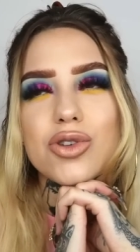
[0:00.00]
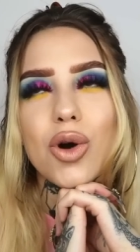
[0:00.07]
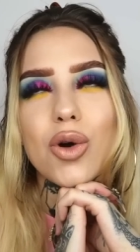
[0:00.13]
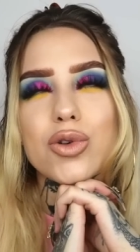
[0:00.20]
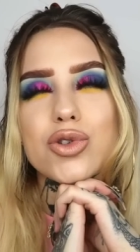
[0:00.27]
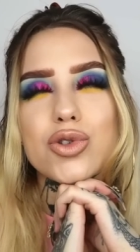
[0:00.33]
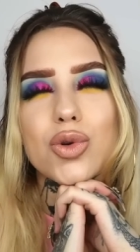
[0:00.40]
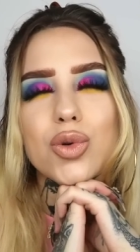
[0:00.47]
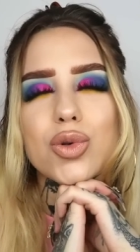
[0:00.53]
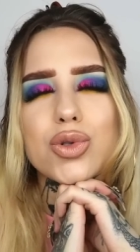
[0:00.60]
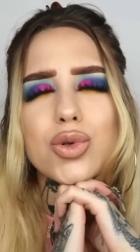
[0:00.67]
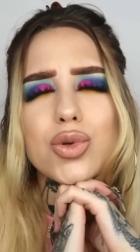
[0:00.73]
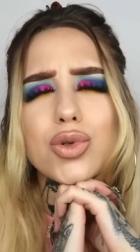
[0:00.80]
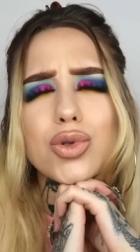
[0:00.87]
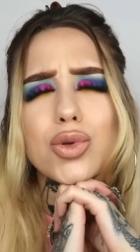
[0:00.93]
all so
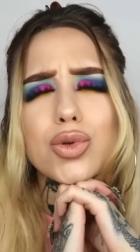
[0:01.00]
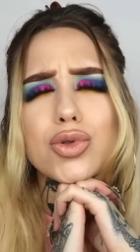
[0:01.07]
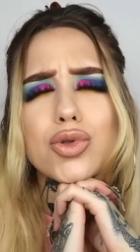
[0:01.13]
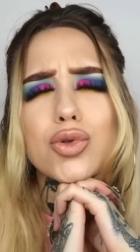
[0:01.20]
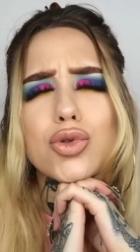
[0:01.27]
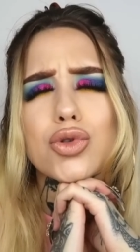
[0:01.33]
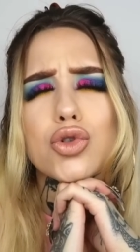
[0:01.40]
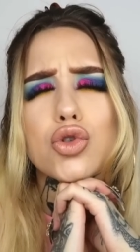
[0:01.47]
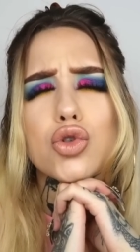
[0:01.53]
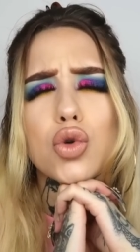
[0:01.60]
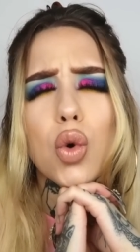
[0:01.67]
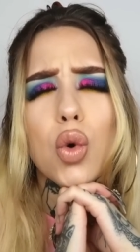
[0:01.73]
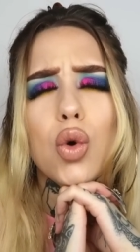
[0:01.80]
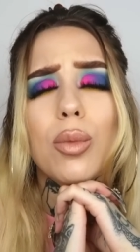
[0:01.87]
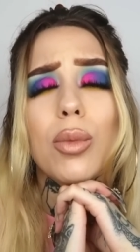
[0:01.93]
so so so
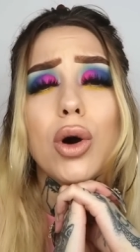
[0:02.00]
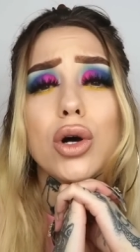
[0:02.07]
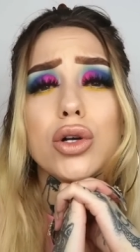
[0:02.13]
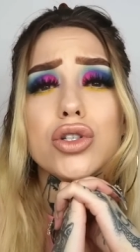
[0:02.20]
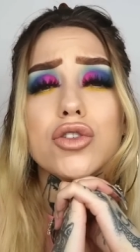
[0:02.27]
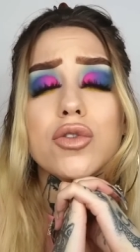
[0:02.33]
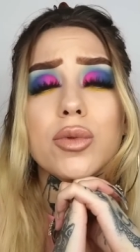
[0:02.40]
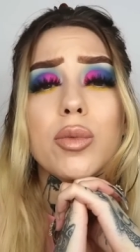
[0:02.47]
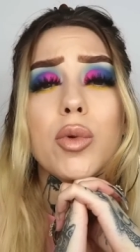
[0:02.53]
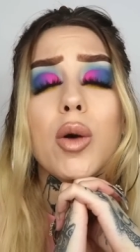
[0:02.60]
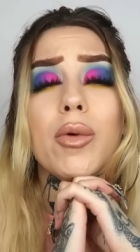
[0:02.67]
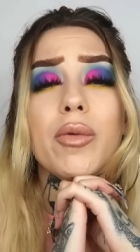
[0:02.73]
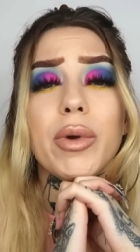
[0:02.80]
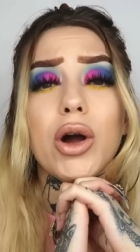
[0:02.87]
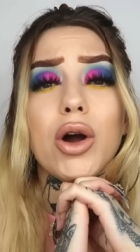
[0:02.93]
so much from the
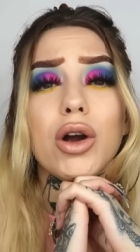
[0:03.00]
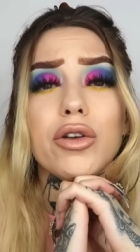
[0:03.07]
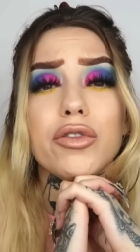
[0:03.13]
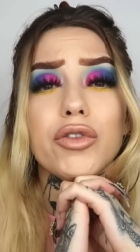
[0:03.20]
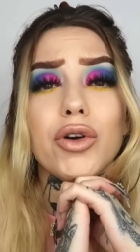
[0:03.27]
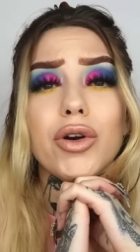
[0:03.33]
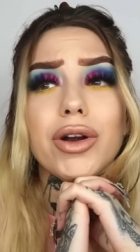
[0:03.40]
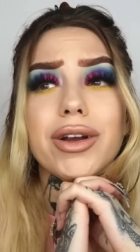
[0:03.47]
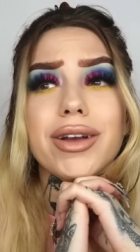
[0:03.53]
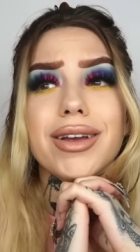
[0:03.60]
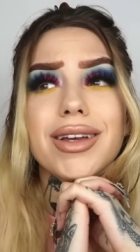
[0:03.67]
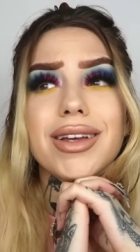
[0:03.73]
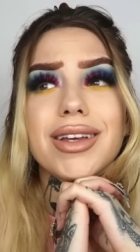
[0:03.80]
bottom of my heart for